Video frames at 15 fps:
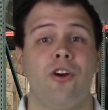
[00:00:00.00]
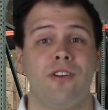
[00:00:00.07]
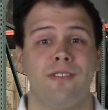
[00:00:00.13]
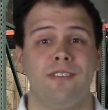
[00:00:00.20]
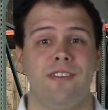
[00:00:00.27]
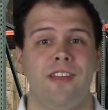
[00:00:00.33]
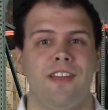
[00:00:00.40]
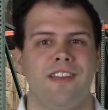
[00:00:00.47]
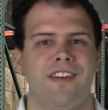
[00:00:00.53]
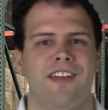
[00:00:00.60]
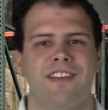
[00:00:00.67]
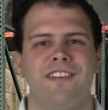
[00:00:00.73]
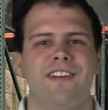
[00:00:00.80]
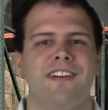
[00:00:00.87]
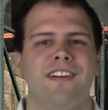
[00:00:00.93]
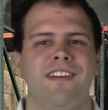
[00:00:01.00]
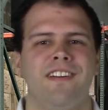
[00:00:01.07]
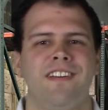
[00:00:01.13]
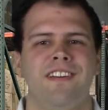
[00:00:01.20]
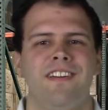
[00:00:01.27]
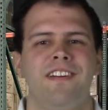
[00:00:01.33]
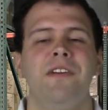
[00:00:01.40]
RCA connector.
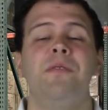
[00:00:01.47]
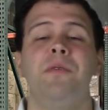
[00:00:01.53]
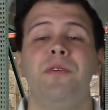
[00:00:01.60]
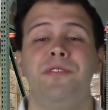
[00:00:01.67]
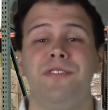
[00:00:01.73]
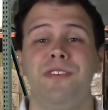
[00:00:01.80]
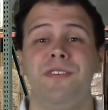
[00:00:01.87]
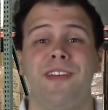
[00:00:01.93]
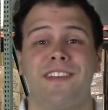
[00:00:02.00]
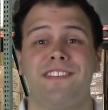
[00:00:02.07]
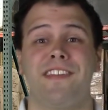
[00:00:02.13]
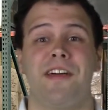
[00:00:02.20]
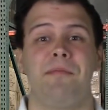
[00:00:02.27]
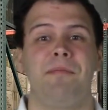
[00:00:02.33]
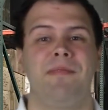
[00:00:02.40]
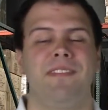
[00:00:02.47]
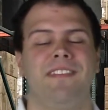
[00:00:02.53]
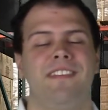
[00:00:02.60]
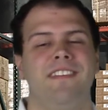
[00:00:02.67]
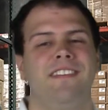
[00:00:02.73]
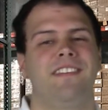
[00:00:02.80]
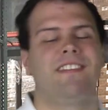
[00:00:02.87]
We'll see you next
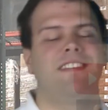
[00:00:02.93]
time.